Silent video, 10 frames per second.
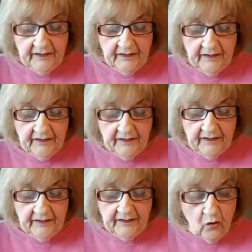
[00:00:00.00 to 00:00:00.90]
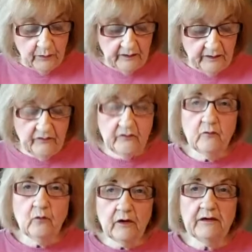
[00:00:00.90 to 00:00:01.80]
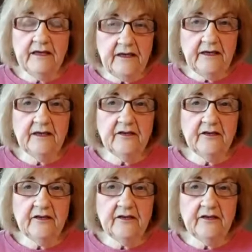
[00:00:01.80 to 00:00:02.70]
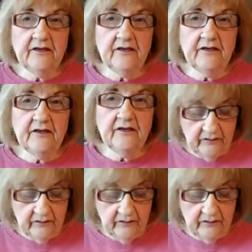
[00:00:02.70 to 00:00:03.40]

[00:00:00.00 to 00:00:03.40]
Yet there is no place where he is not.